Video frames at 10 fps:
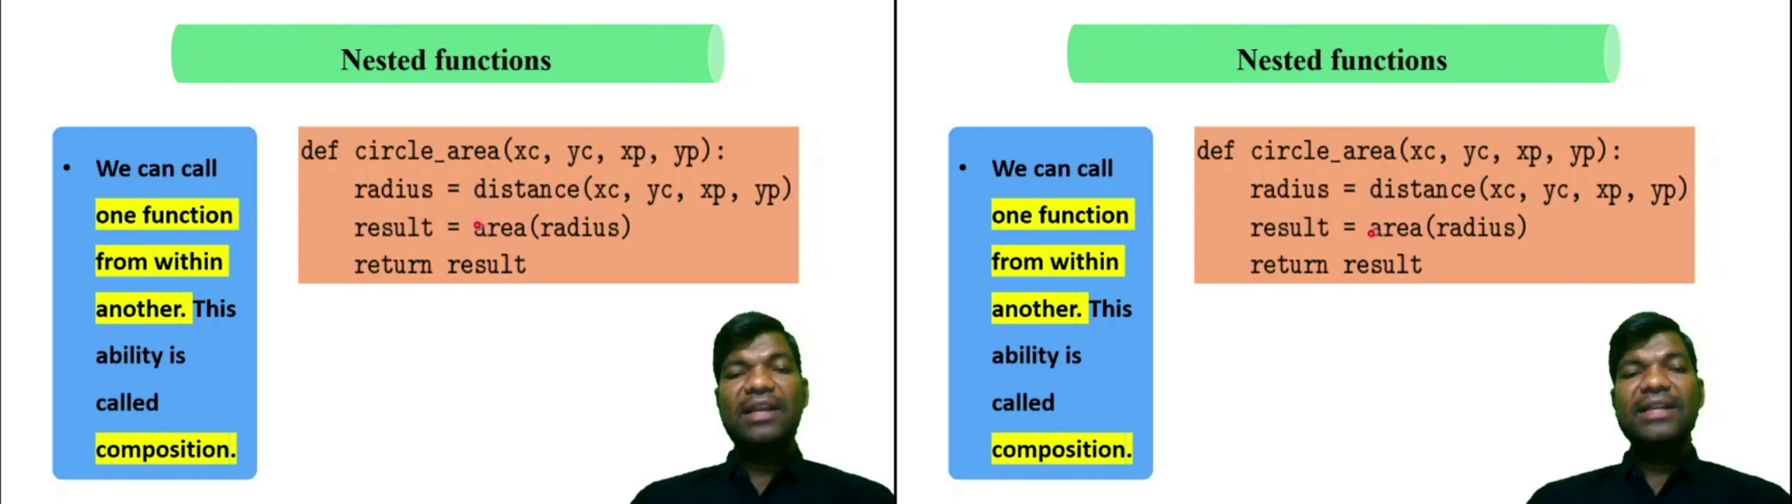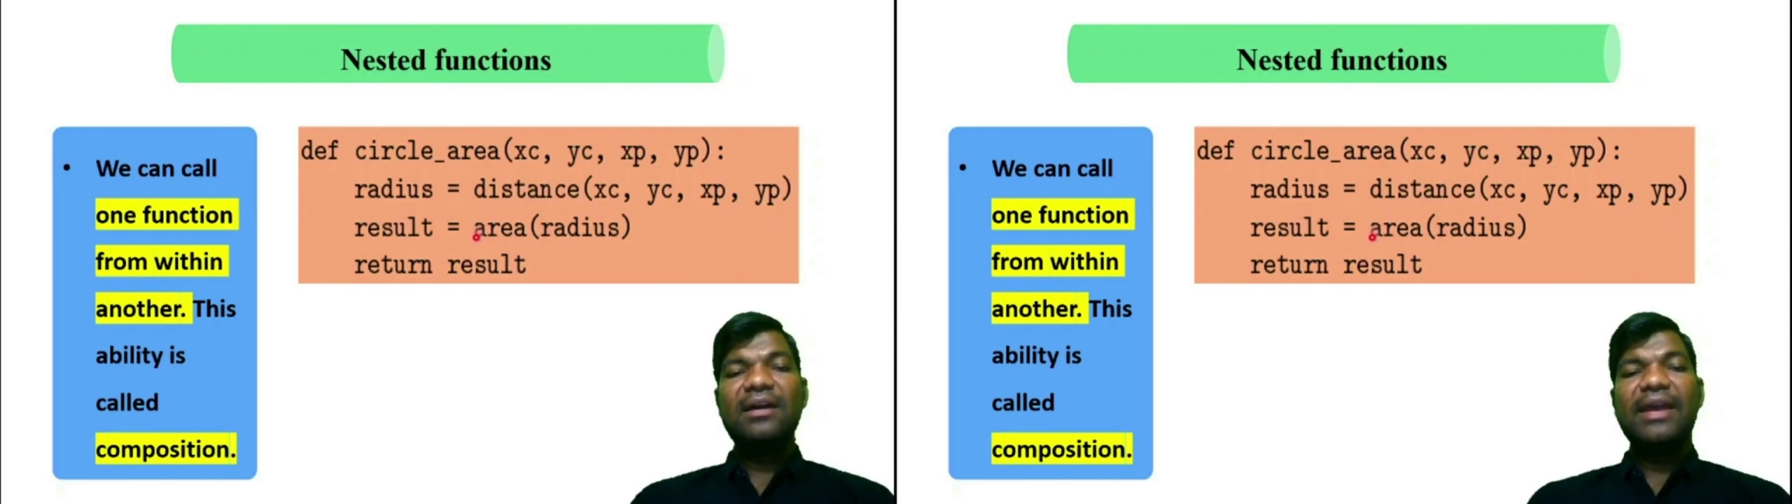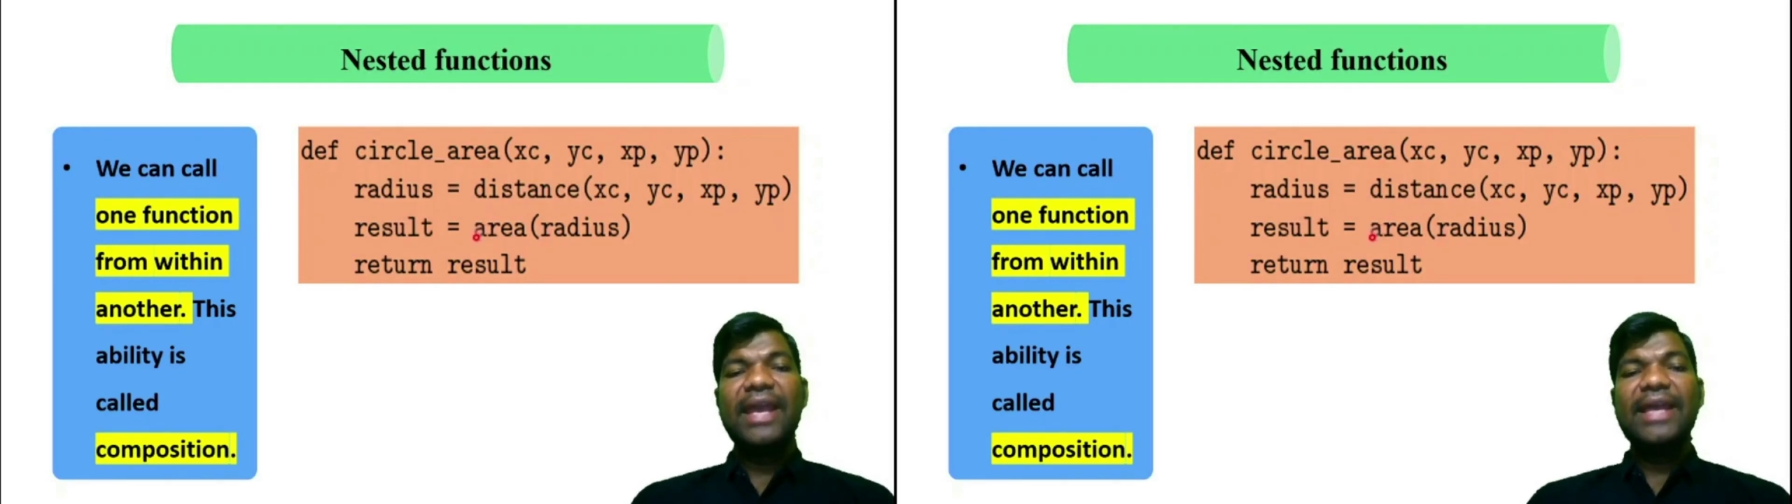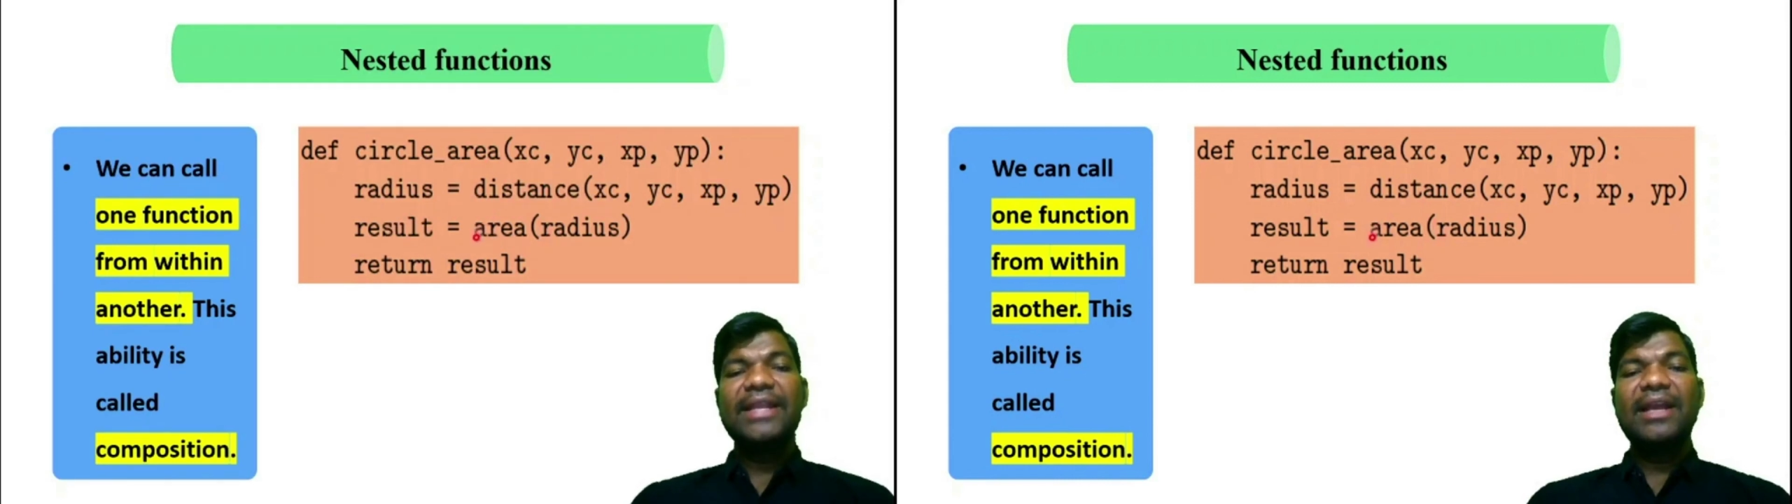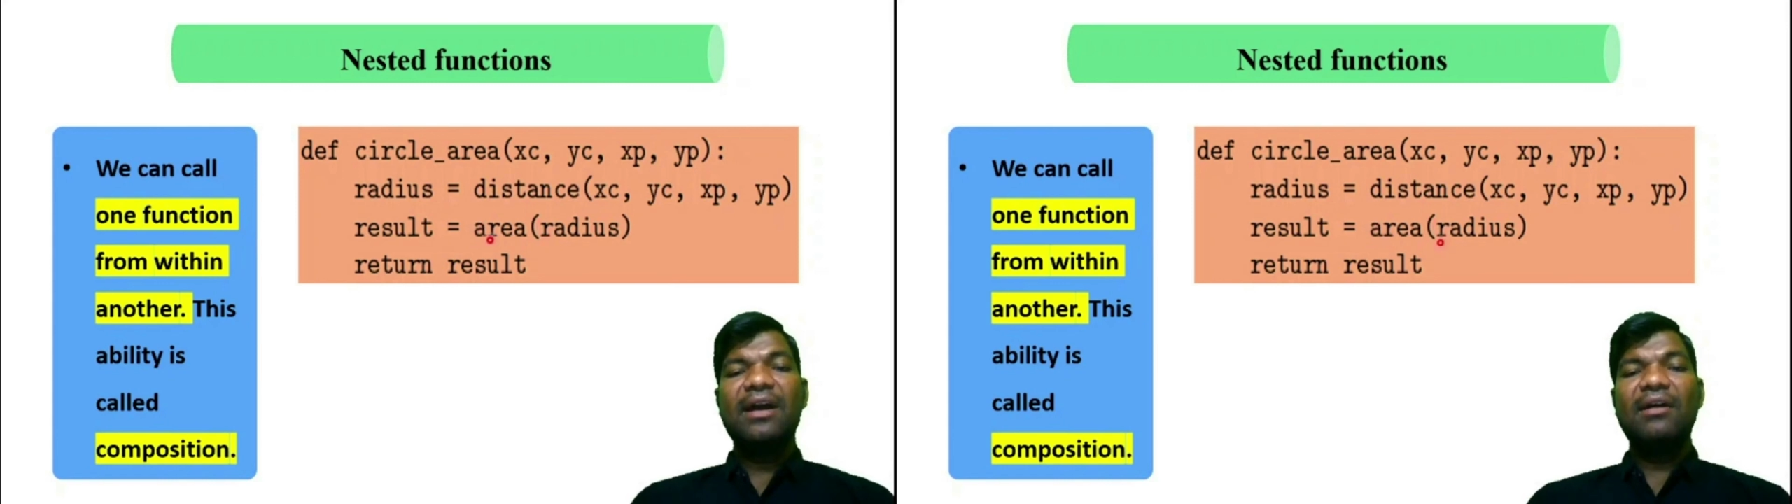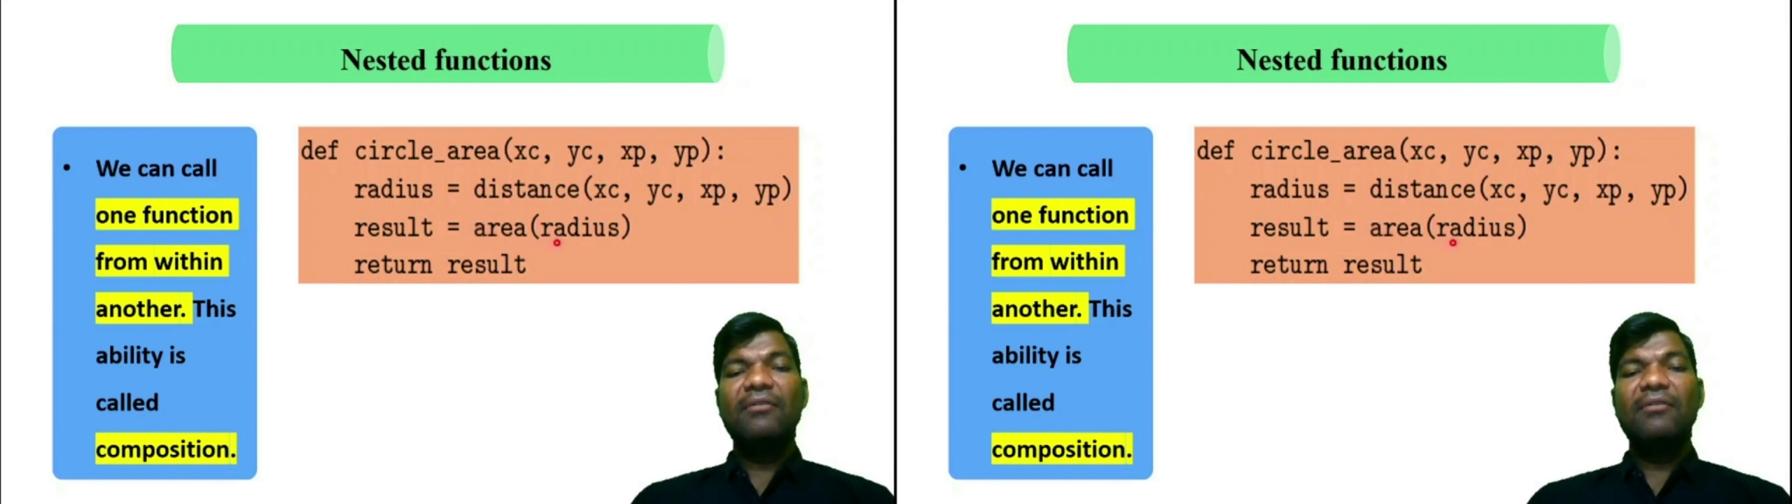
the area